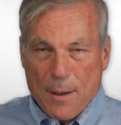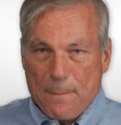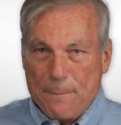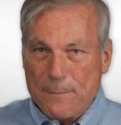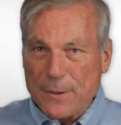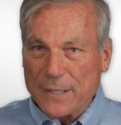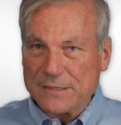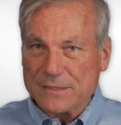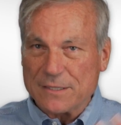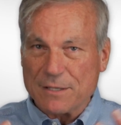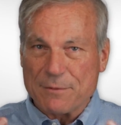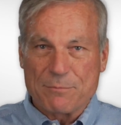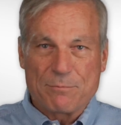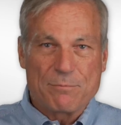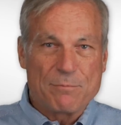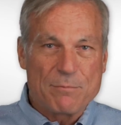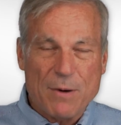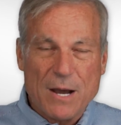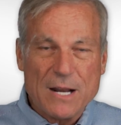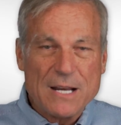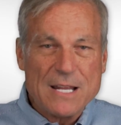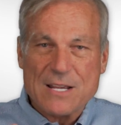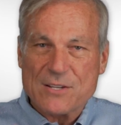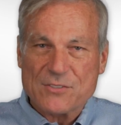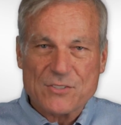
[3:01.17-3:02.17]
but the
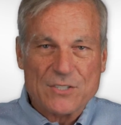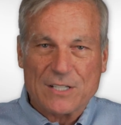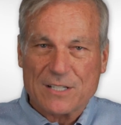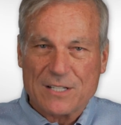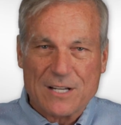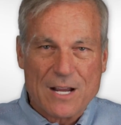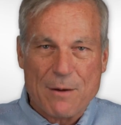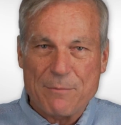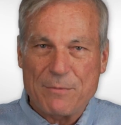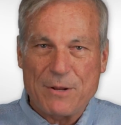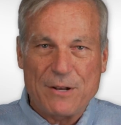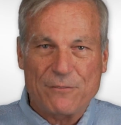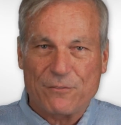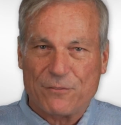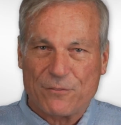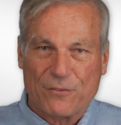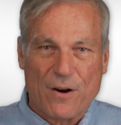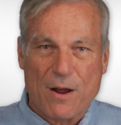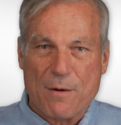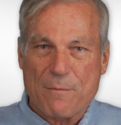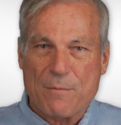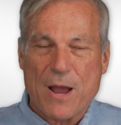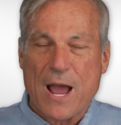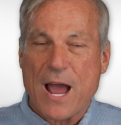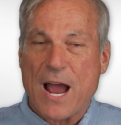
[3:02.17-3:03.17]
money isn't coming
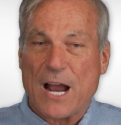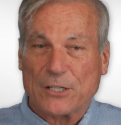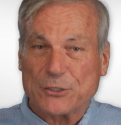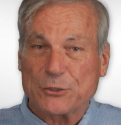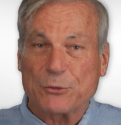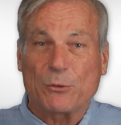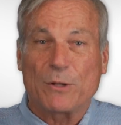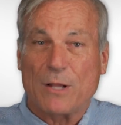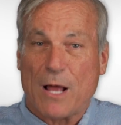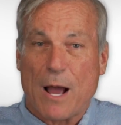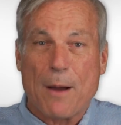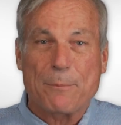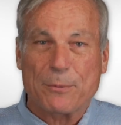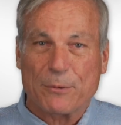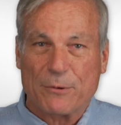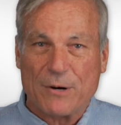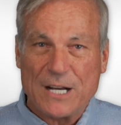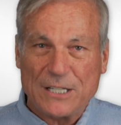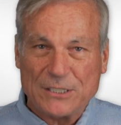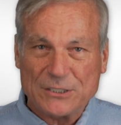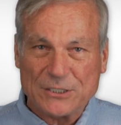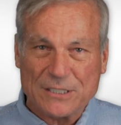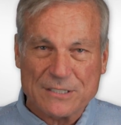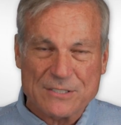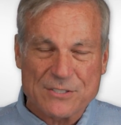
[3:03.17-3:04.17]
from actual
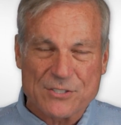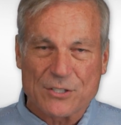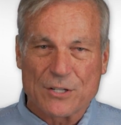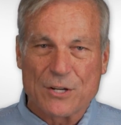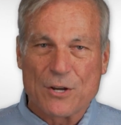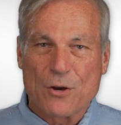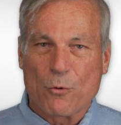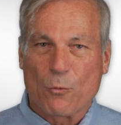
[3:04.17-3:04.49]
operations.